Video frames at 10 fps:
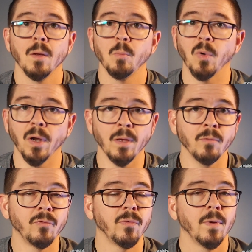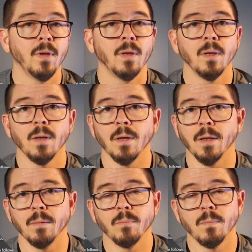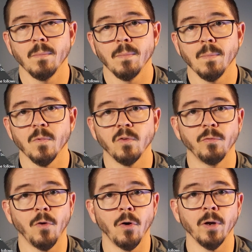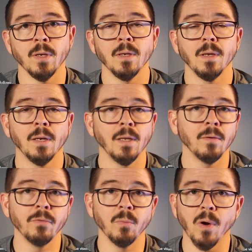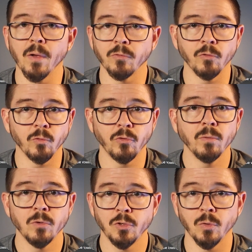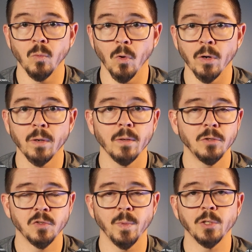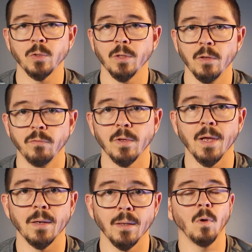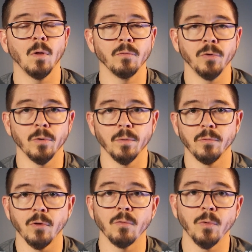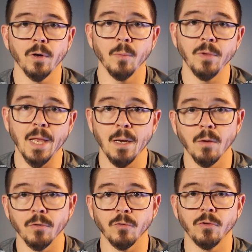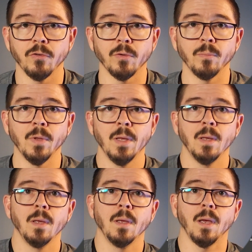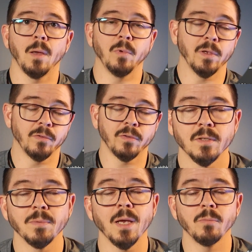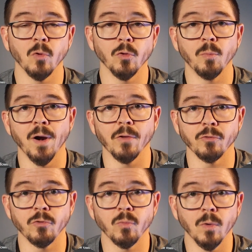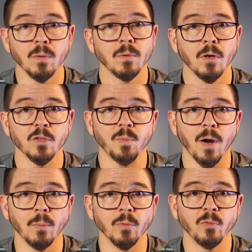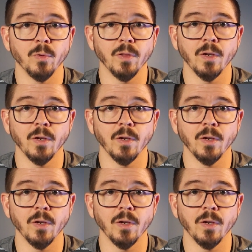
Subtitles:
Brave, Safari. Any of the browsers should work. Just make sure that you've got all of your software updated on your system, because sometimes older browsers will cause problems with